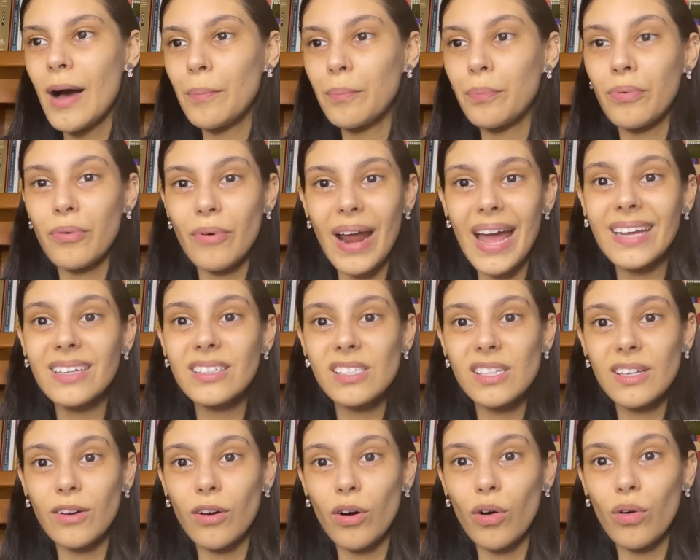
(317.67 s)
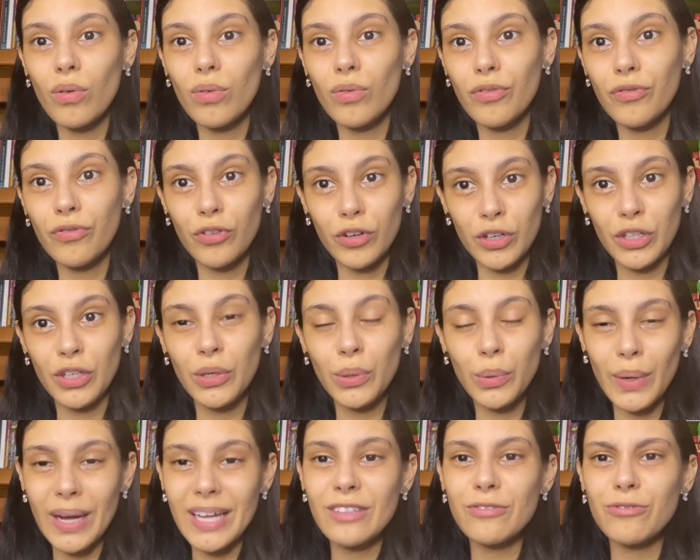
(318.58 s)
practical for
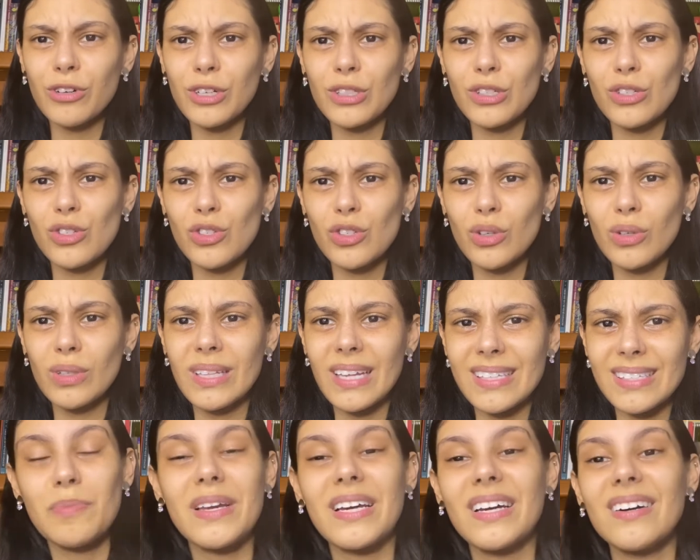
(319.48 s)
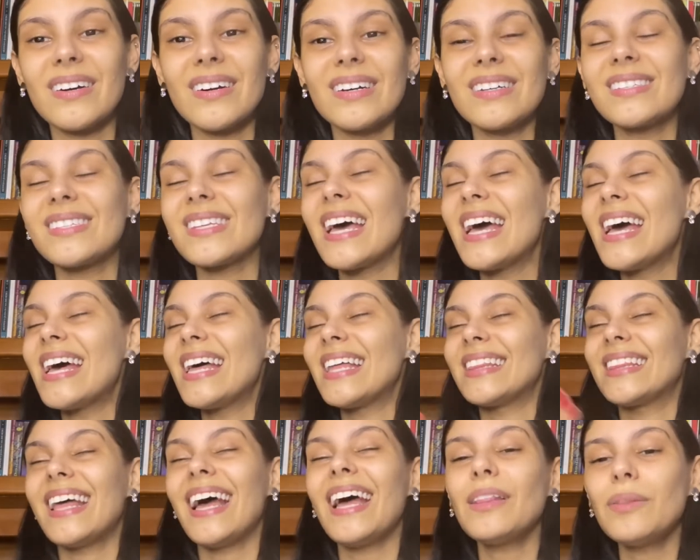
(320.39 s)
you and for the students, because
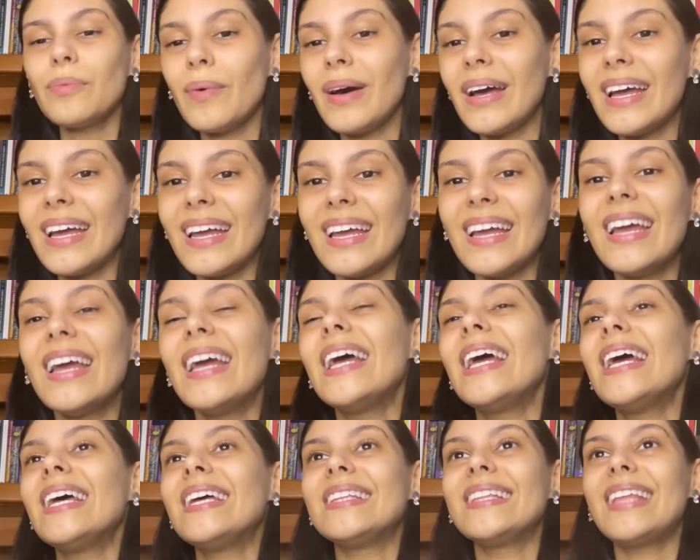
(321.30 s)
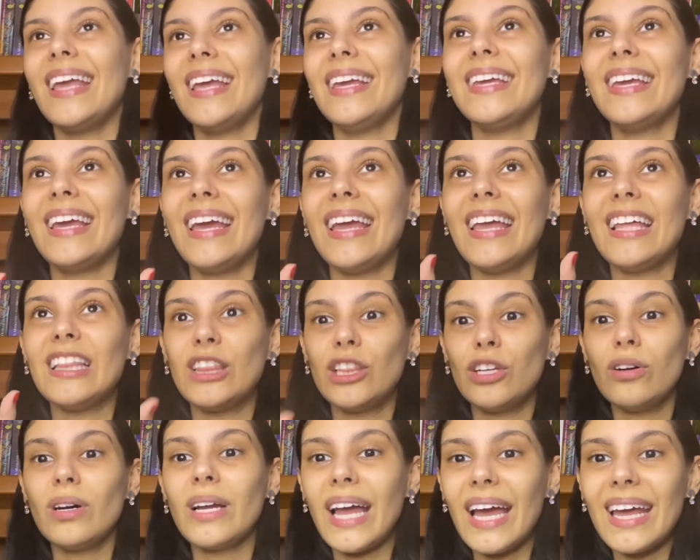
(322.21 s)
that way they can
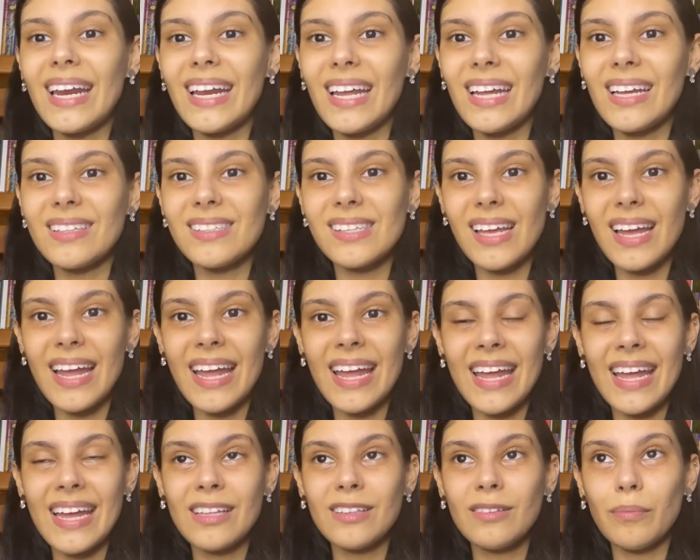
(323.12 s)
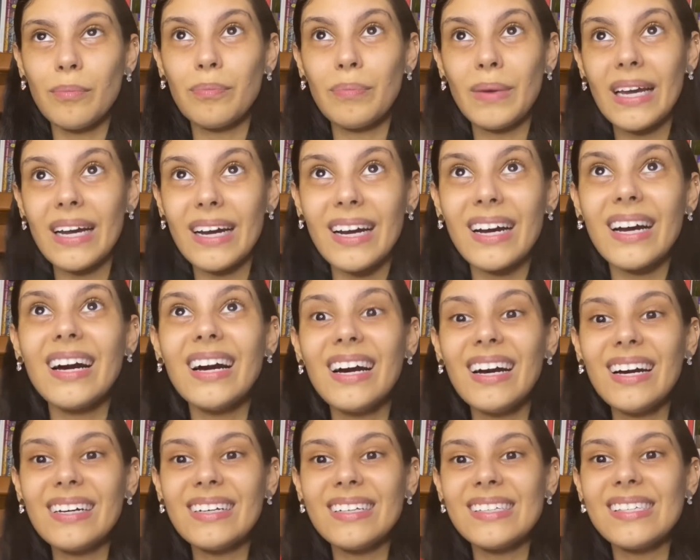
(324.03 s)
look at it, and
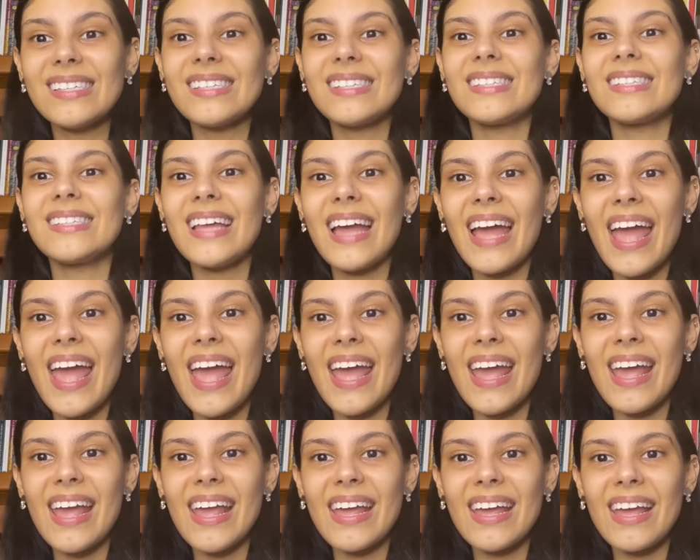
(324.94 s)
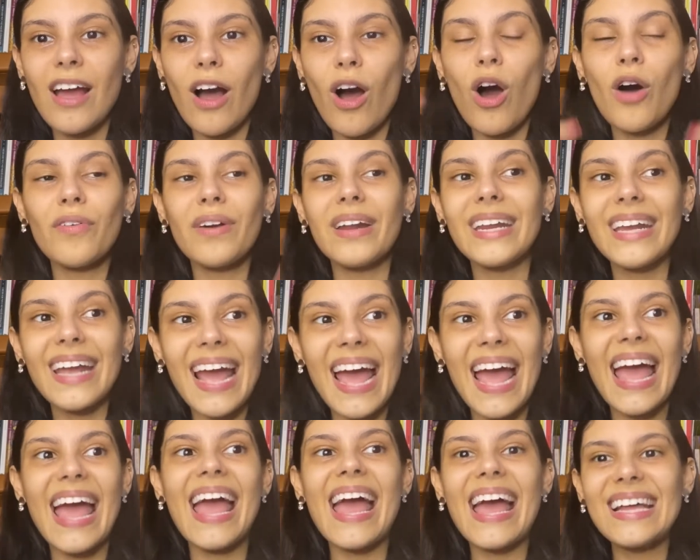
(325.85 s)
because they already
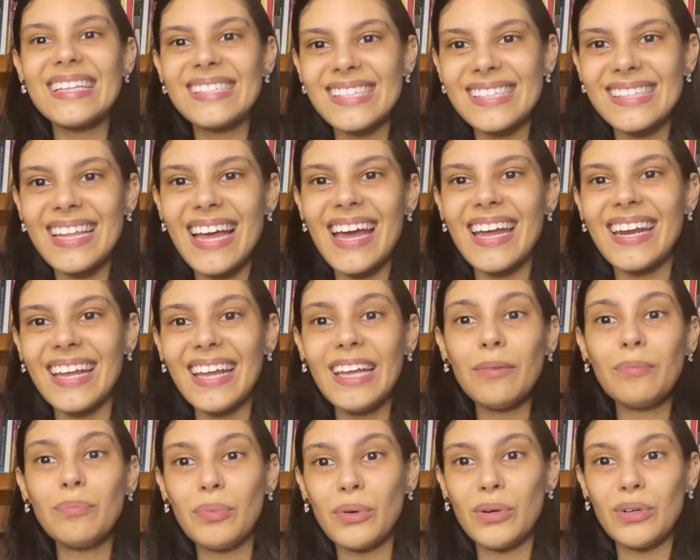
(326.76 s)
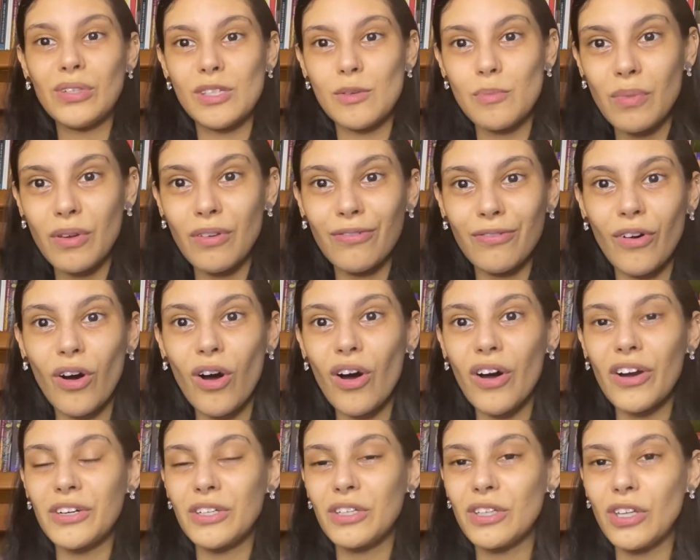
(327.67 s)
had that input before,